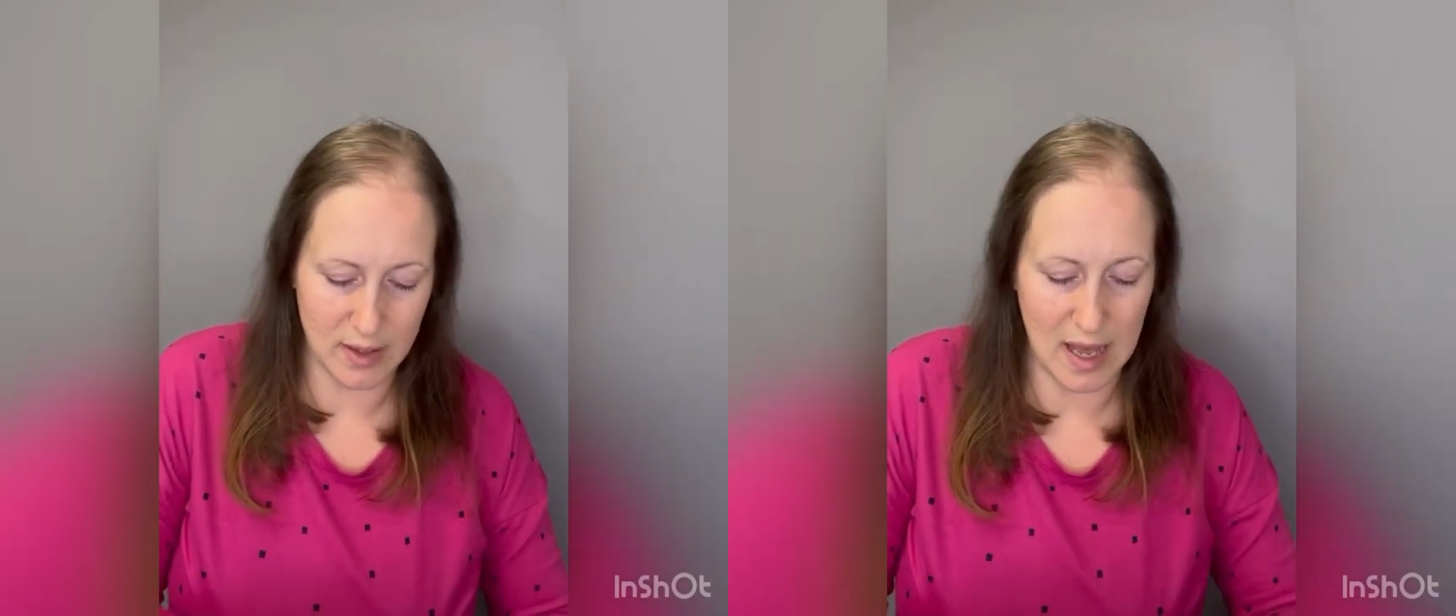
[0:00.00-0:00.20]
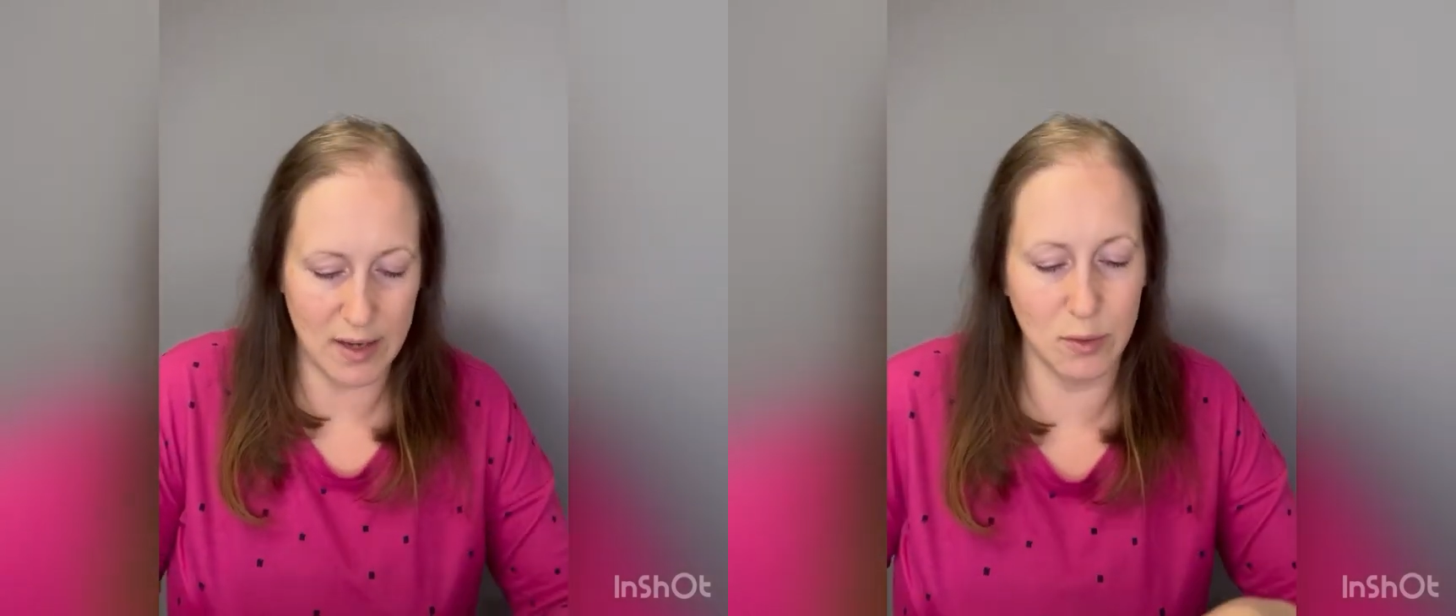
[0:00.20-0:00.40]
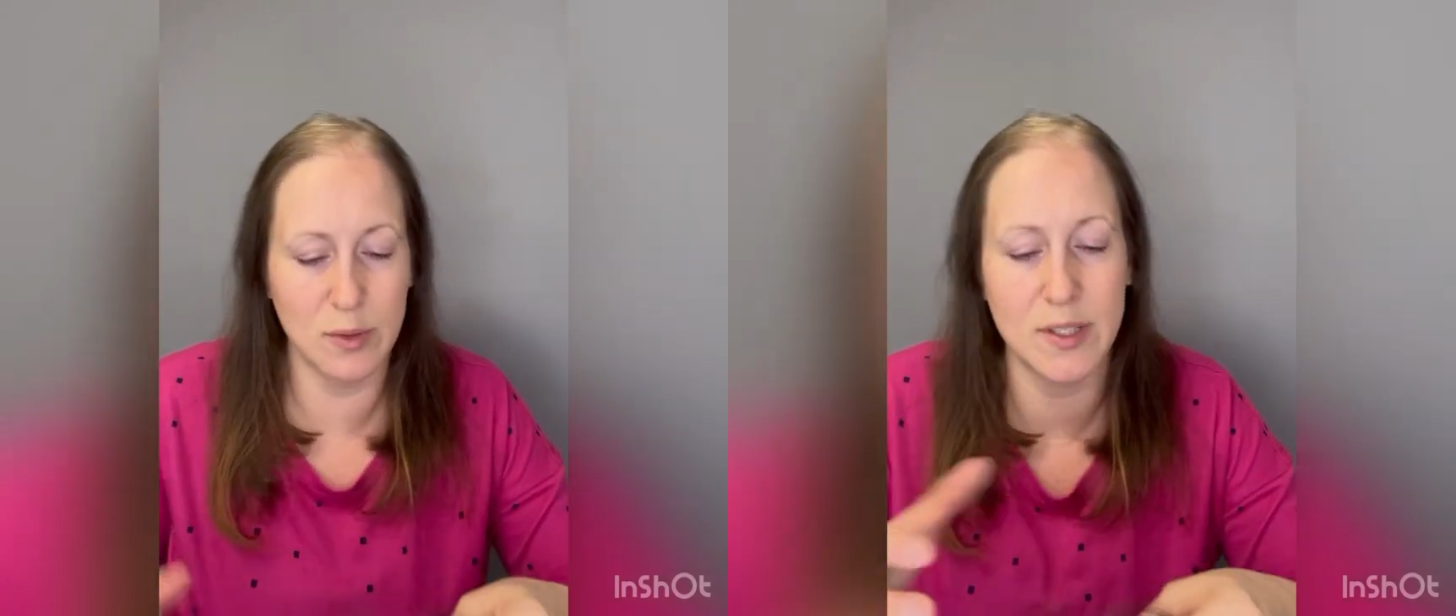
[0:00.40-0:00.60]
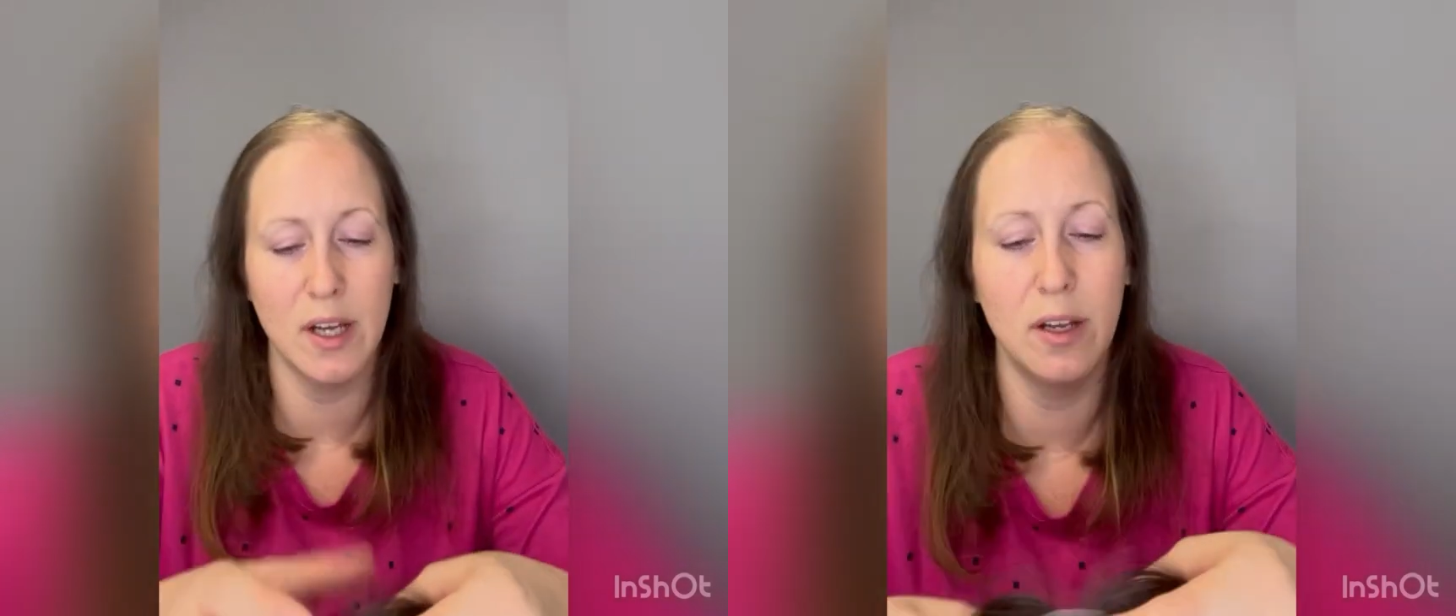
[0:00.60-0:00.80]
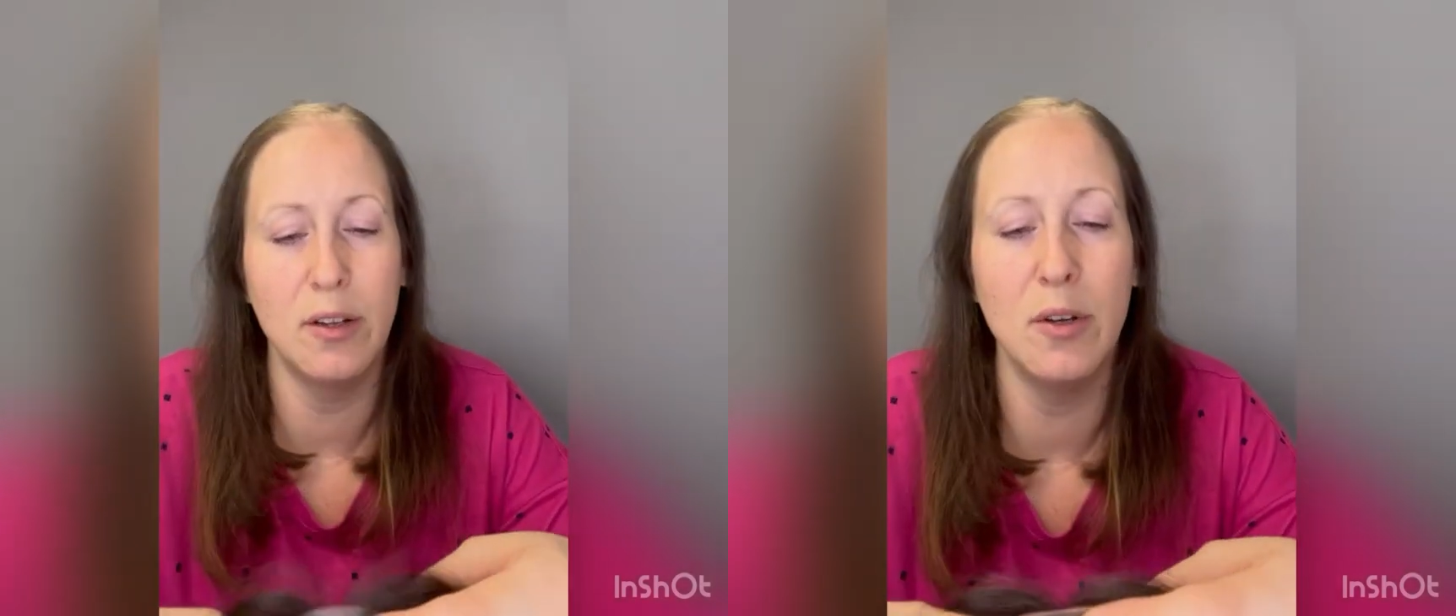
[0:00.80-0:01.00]
And
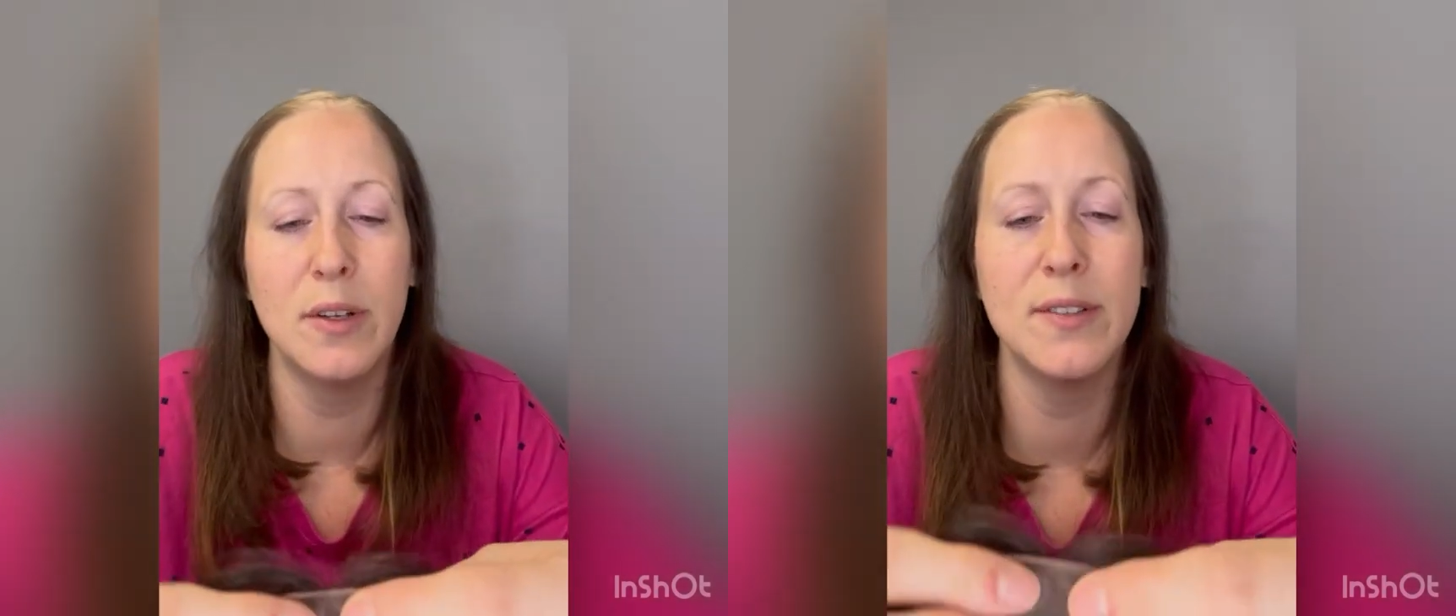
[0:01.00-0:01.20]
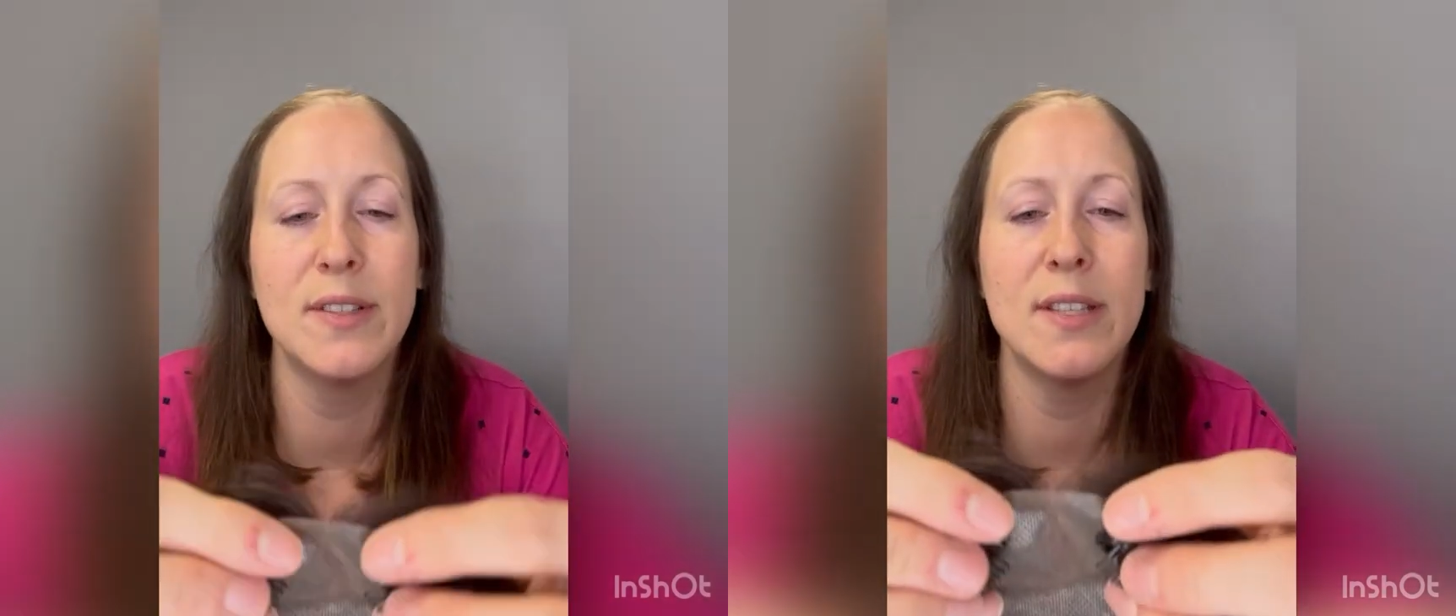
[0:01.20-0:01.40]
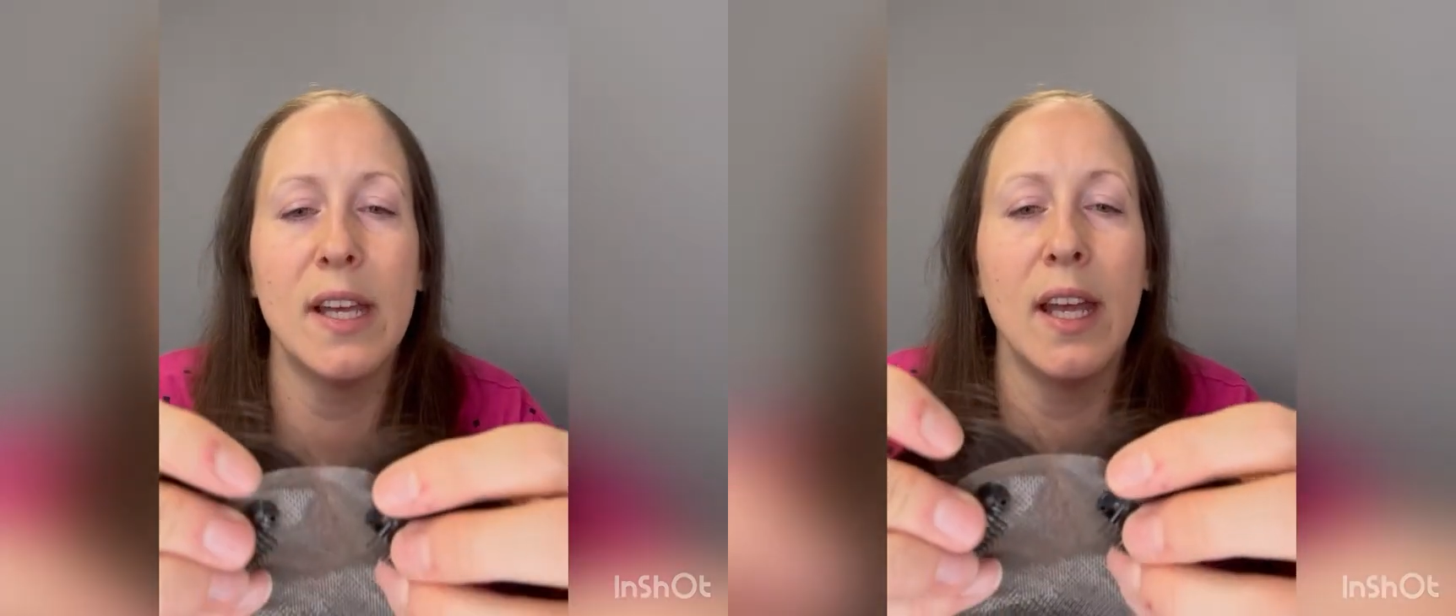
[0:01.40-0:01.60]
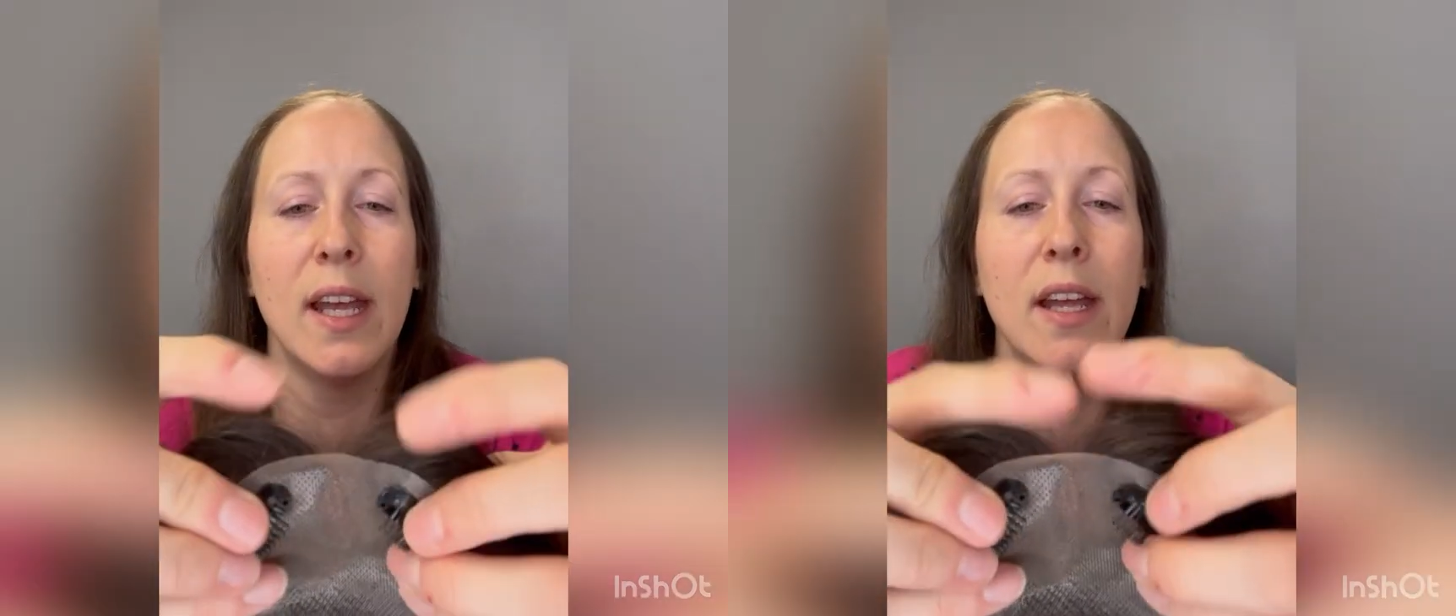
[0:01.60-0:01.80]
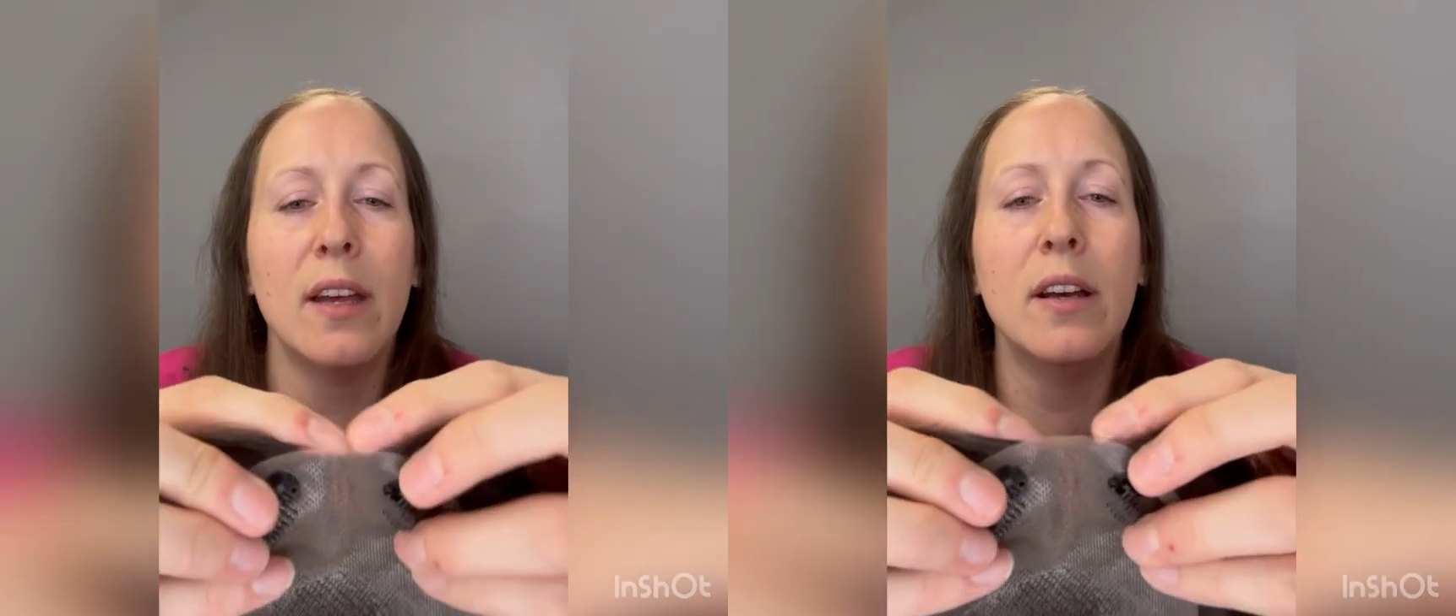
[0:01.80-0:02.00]
also you can see